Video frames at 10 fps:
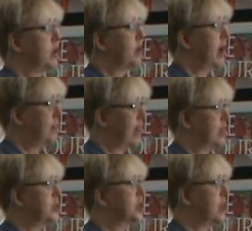you come
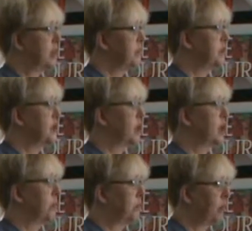on to shift, you're
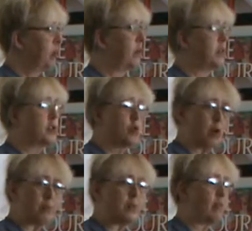going to pull the
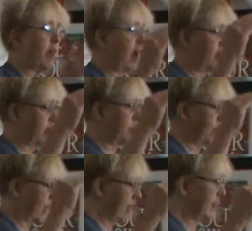strips of
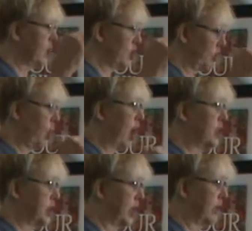everybody that you're
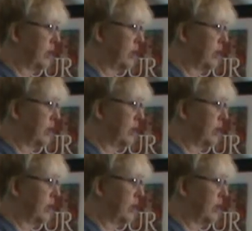watching.